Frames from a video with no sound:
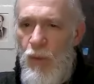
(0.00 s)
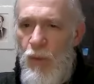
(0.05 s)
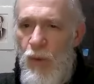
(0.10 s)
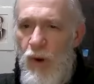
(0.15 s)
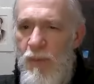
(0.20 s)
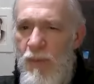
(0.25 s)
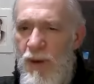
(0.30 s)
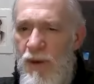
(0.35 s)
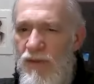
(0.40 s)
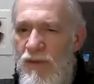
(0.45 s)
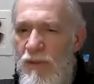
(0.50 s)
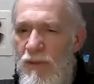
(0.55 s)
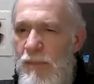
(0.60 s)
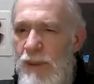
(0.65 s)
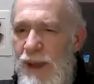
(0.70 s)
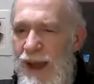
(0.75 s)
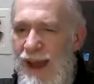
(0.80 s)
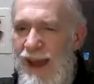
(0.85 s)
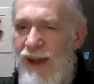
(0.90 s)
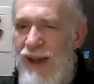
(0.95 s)
What about the
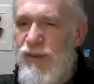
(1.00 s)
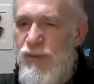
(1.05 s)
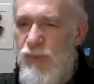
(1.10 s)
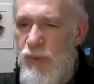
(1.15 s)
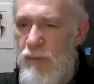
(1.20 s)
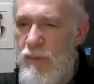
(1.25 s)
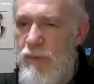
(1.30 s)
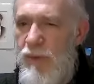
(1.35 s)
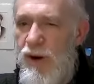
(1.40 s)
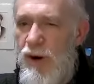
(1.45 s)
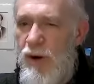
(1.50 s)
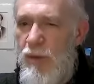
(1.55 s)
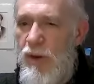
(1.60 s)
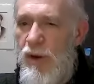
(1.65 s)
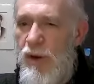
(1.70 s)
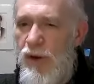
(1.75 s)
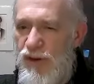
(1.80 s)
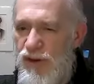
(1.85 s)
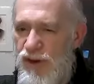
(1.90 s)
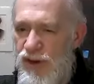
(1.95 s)
past would
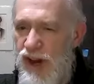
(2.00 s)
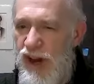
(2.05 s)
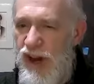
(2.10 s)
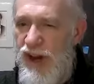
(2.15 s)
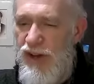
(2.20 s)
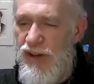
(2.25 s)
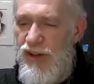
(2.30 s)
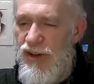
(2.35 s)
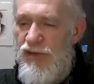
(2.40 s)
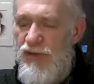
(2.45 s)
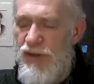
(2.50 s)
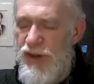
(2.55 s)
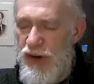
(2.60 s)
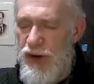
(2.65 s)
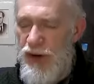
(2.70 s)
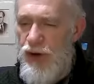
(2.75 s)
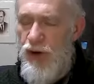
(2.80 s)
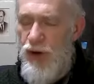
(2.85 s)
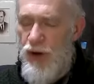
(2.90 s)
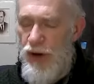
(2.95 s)
Mirabelle change if she
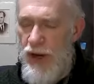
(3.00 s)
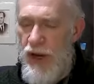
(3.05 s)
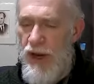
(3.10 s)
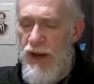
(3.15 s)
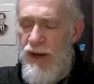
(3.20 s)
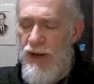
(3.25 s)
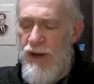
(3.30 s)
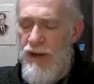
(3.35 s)
could?